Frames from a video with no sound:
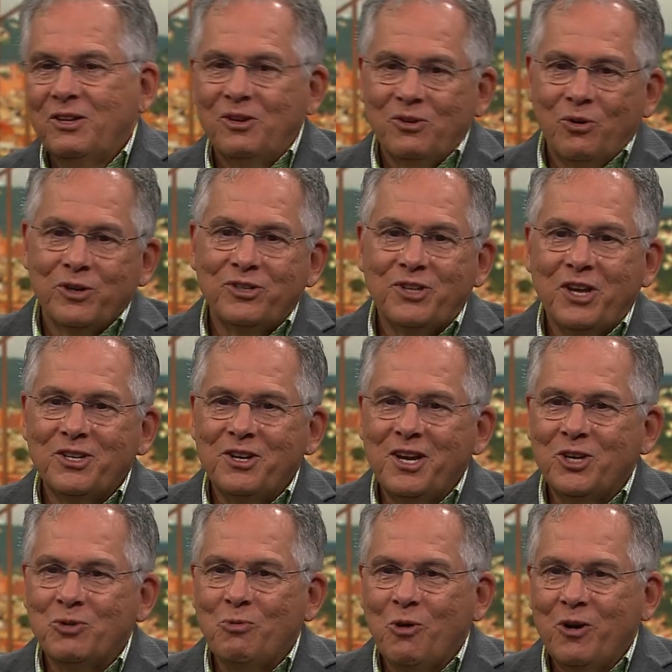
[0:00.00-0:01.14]
the Lord says in
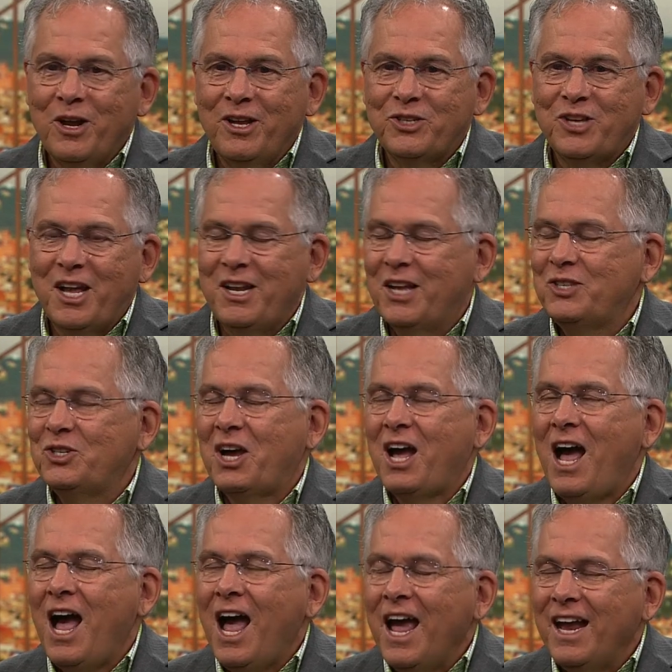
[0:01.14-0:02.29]
His Word, He said, it's
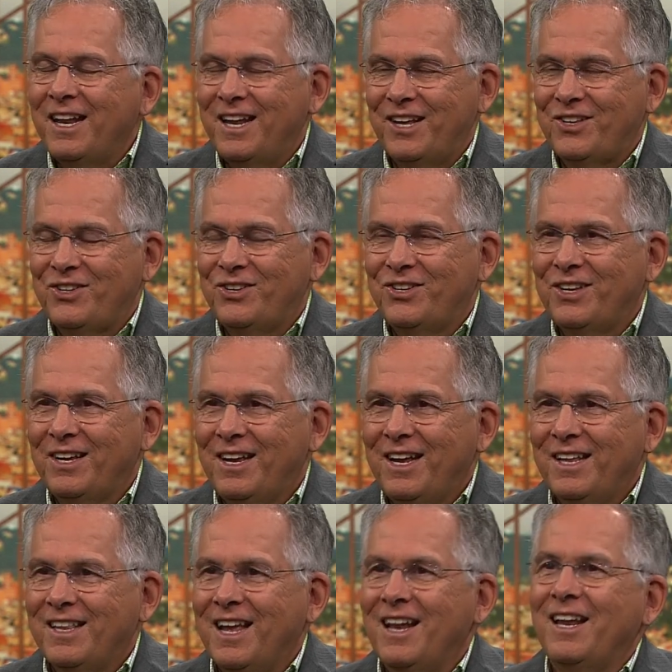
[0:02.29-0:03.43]
kindness
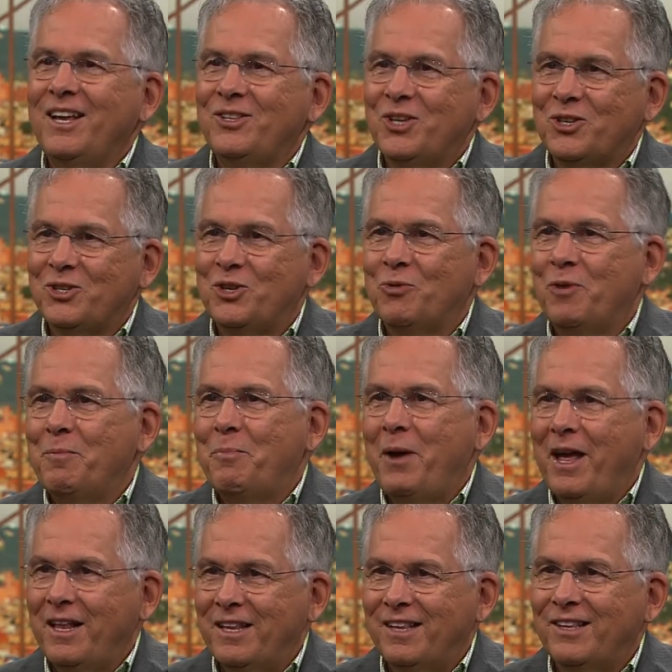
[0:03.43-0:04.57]
that leads us to
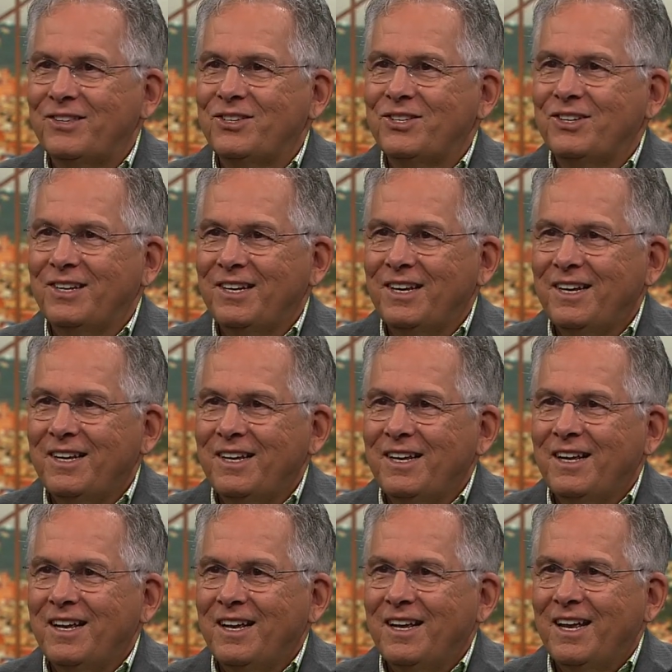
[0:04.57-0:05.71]
repentance.
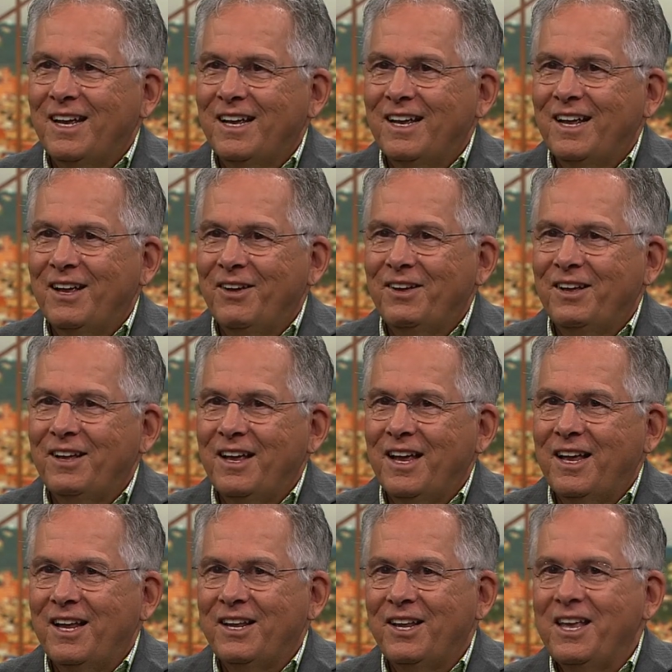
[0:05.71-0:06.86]
Yeah.
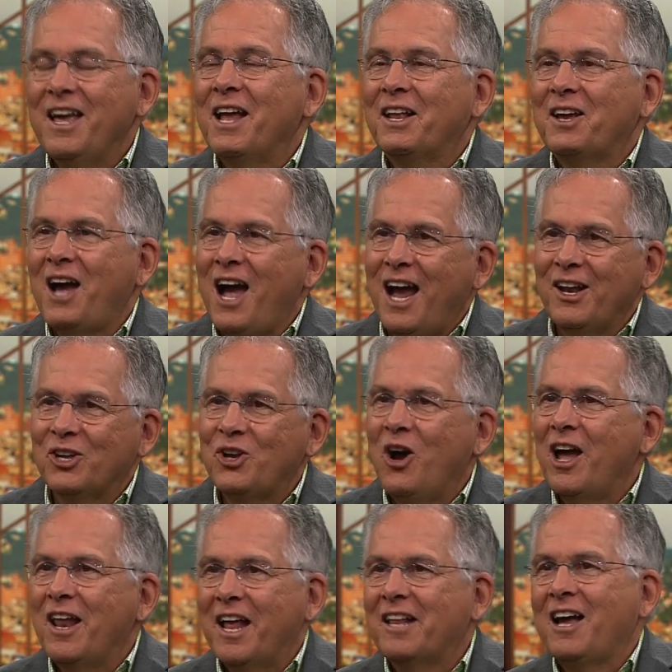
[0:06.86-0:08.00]
And He had kindness,
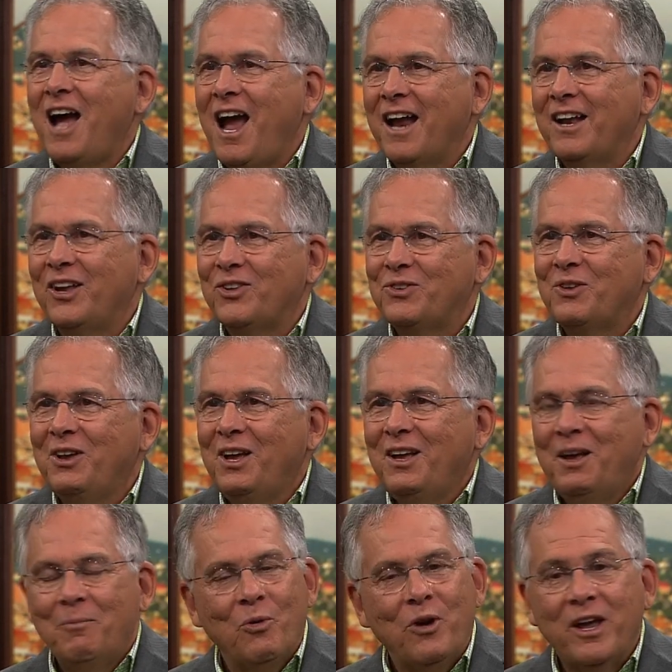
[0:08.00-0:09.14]
God had kindness
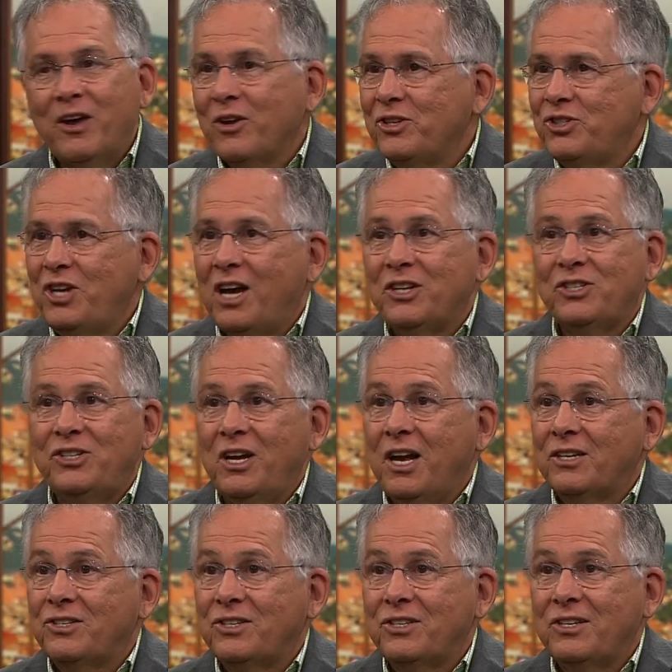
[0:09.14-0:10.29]
where He could judged
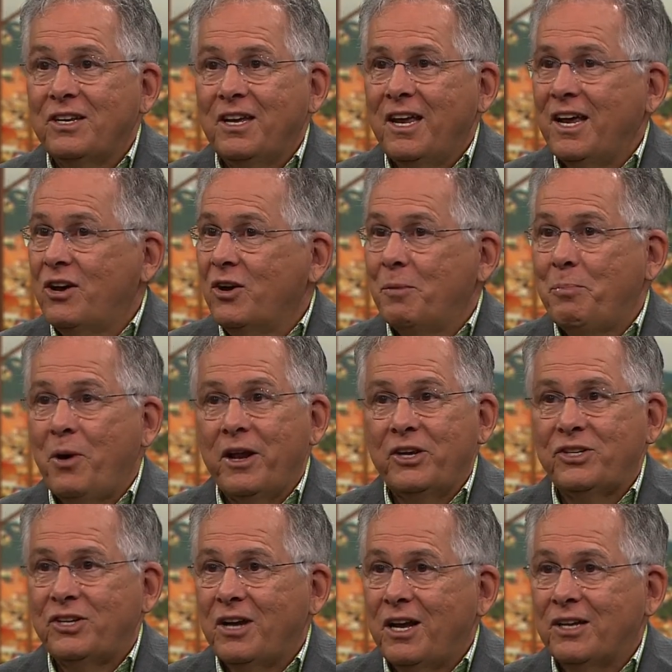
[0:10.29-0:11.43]
us, He could have
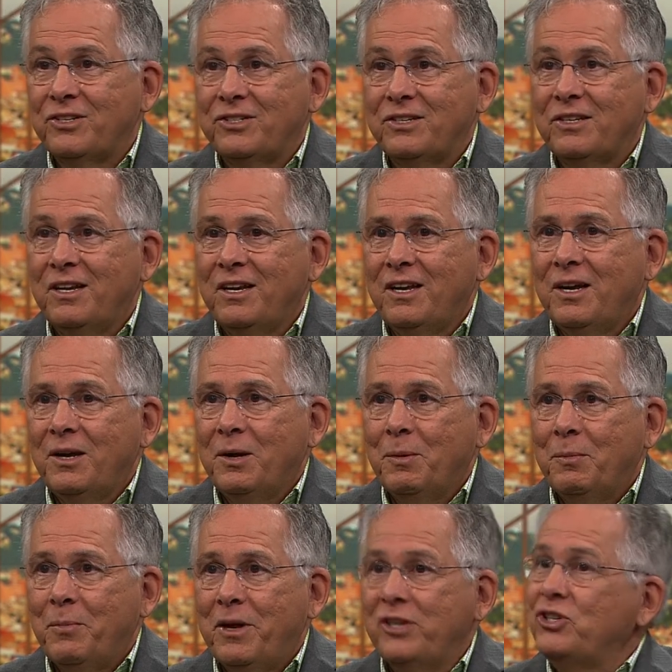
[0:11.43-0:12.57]
punished us,
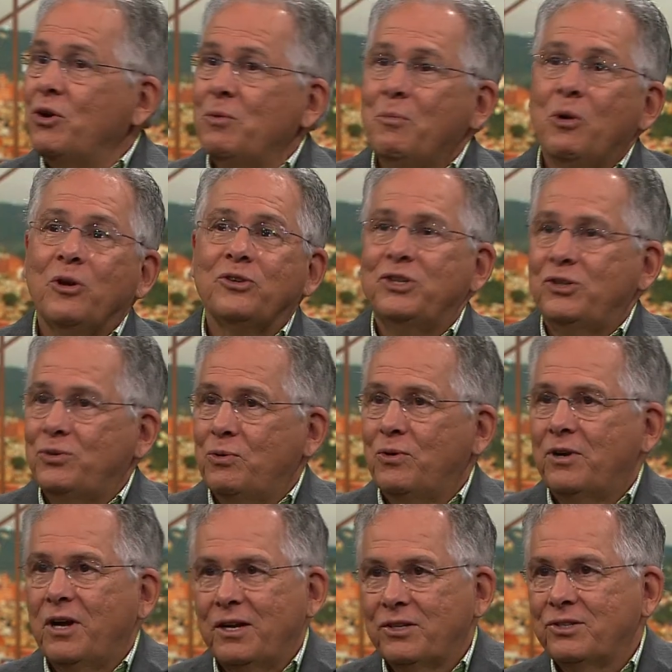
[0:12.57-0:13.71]
but He showed mercy
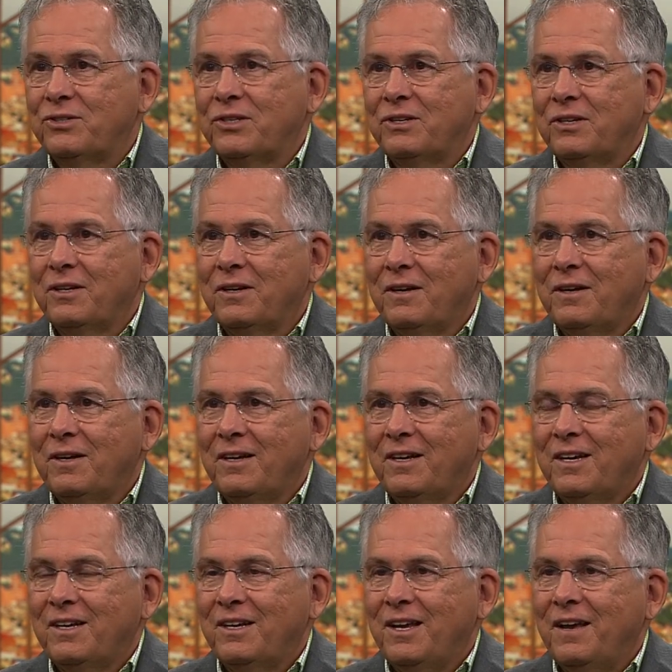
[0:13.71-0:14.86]
toward us. Yeah.
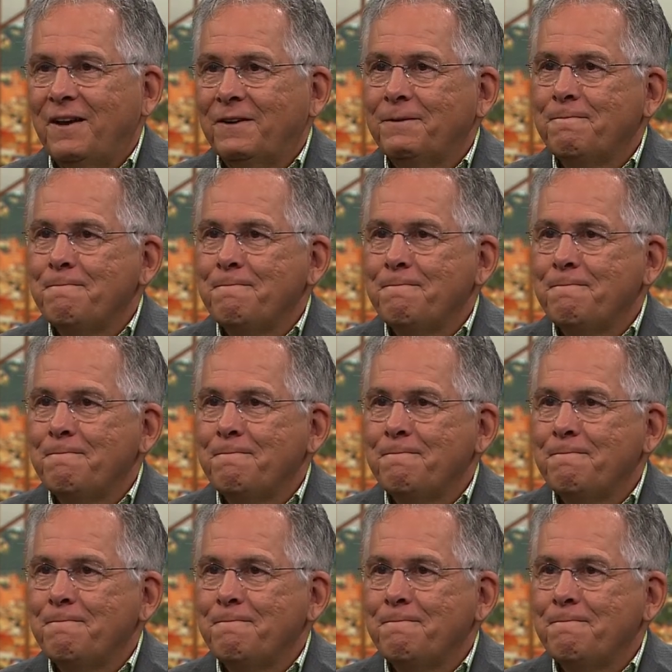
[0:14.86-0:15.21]
yeah.